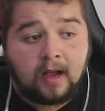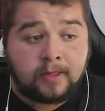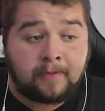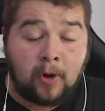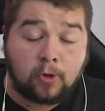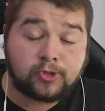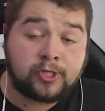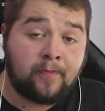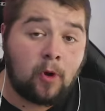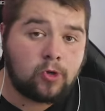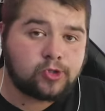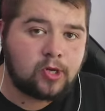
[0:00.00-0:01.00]
The
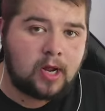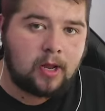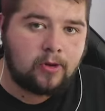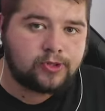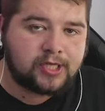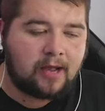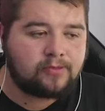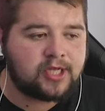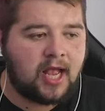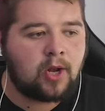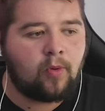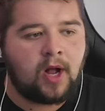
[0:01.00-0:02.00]
box-to-box on close down,
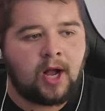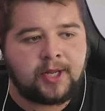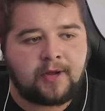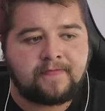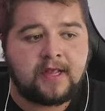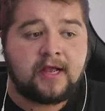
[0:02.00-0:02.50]
tackle harder.